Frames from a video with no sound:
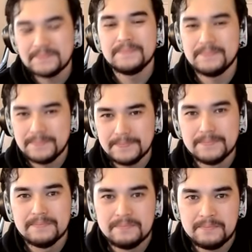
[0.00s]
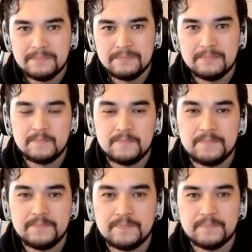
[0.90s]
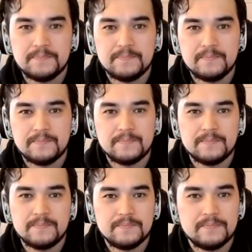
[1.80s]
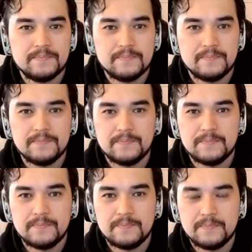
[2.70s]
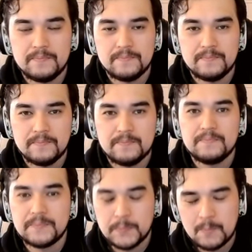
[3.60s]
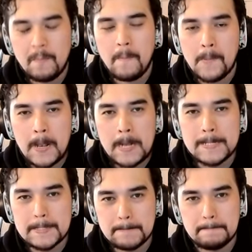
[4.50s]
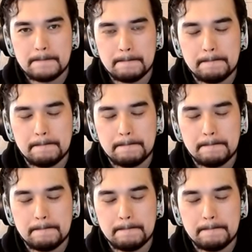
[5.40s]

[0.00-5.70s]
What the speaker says: (silent)